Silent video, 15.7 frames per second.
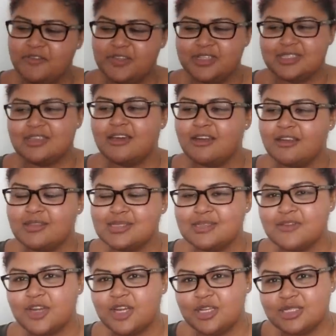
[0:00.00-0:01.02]
this card. This is
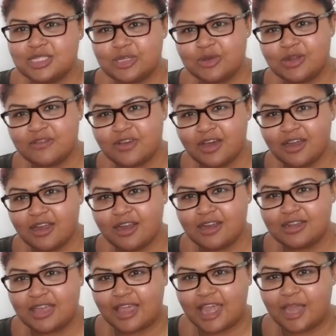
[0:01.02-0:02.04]
a very intuitive
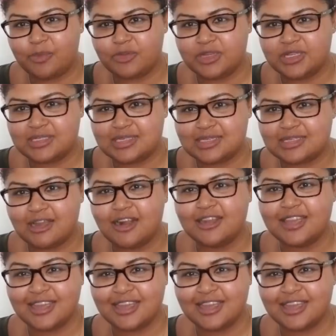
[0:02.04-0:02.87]
card, like High Priestess card.